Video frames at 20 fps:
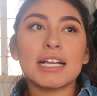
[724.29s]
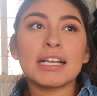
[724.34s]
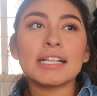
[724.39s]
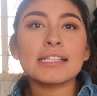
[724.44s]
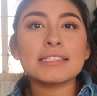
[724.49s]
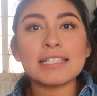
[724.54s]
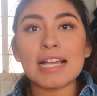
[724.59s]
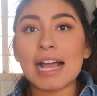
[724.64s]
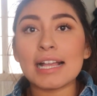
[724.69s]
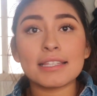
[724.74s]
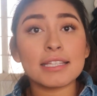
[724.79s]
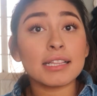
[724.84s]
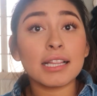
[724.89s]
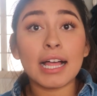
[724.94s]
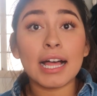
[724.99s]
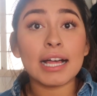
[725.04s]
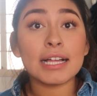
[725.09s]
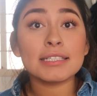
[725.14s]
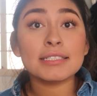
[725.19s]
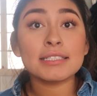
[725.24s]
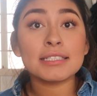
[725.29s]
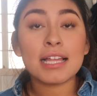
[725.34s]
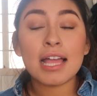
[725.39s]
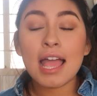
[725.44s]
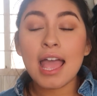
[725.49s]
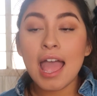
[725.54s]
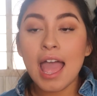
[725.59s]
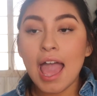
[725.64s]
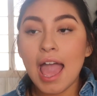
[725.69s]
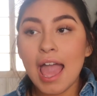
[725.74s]
in this acting class,
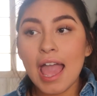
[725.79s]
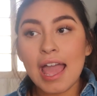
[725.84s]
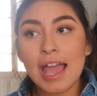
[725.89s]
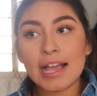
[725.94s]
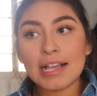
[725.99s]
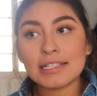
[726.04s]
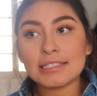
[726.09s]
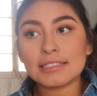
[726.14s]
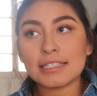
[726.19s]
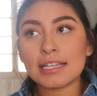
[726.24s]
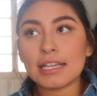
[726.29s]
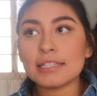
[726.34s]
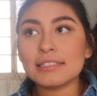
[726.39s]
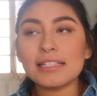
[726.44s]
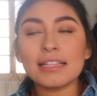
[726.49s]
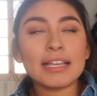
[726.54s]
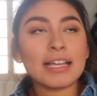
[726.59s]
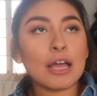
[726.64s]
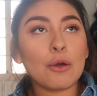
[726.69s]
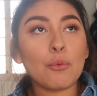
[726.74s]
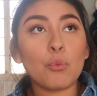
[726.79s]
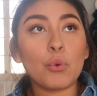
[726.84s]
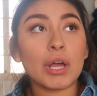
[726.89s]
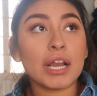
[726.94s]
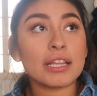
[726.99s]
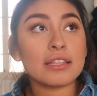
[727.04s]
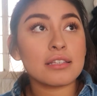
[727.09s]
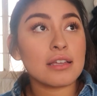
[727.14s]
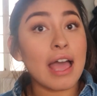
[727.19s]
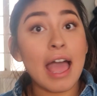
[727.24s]
and it's not like I
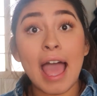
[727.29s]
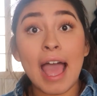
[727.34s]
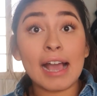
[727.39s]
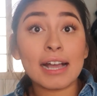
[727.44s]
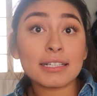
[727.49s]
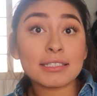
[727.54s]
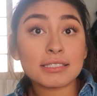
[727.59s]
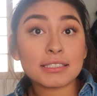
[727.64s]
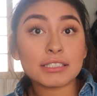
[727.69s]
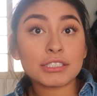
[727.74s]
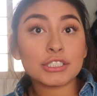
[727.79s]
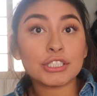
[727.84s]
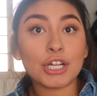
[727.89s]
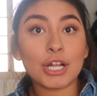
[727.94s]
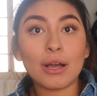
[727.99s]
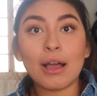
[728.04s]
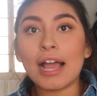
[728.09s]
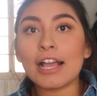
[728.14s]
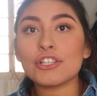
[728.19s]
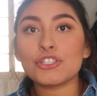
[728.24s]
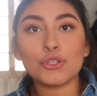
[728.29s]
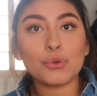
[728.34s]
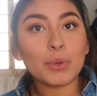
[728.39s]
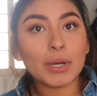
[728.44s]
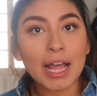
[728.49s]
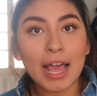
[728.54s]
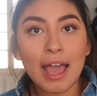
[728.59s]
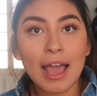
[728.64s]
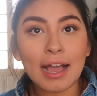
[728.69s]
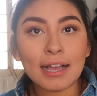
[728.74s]
wanted to act, you know. I do
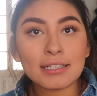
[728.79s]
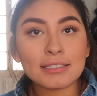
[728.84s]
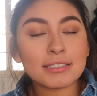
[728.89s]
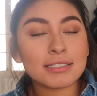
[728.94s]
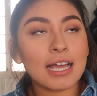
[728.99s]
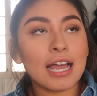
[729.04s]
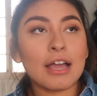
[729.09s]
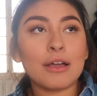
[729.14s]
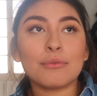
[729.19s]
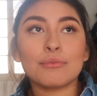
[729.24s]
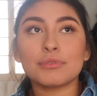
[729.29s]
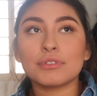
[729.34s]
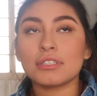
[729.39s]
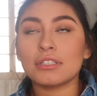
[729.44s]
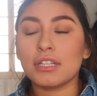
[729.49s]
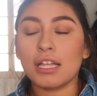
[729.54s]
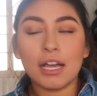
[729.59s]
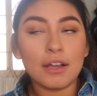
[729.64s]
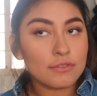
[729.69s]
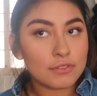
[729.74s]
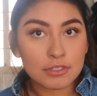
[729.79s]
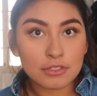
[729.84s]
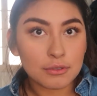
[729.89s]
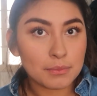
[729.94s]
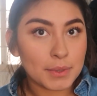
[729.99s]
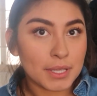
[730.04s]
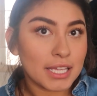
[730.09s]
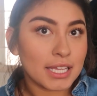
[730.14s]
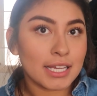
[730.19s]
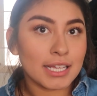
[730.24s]
want to act. I would love
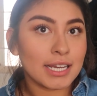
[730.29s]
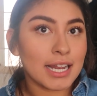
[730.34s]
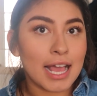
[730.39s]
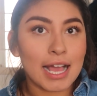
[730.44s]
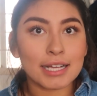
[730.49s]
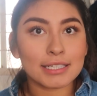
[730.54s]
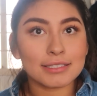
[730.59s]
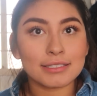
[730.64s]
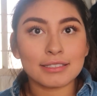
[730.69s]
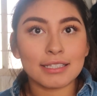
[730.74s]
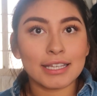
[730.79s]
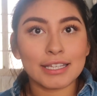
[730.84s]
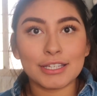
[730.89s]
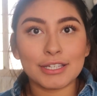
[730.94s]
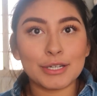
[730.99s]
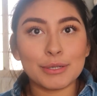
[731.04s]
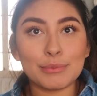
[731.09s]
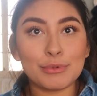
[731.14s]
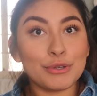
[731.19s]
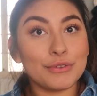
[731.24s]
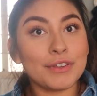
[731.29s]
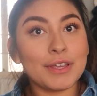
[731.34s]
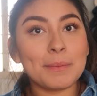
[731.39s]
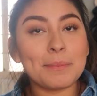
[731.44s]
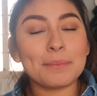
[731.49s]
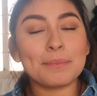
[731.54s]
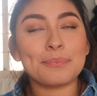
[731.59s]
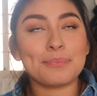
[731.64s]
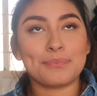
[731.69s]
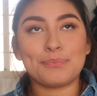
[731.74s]
to be in like in a
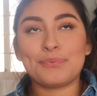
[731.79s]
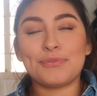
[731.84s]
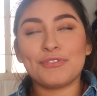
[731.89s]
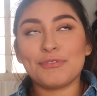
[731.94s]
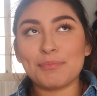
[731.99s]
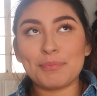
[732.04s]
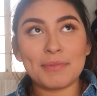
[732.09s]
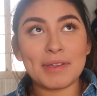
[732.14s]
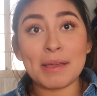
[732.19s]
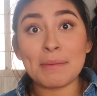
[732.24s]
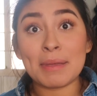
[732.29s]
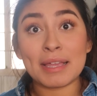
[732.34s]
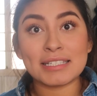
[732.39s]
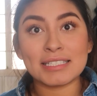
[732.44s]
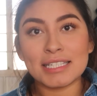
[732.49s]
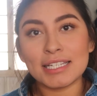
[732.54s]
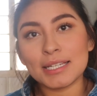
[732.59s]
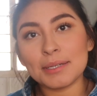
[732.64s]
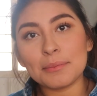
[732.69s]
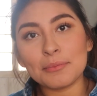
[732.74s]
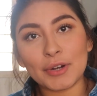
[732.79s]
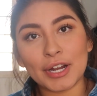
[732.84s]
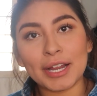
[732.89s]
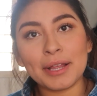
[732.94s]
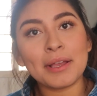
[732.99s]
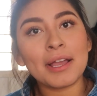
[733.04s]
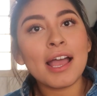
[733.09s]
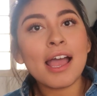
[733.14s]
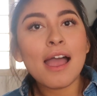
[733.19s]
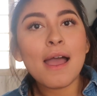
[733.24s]
movie, be amazing,
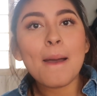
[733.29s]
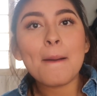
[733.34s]
right?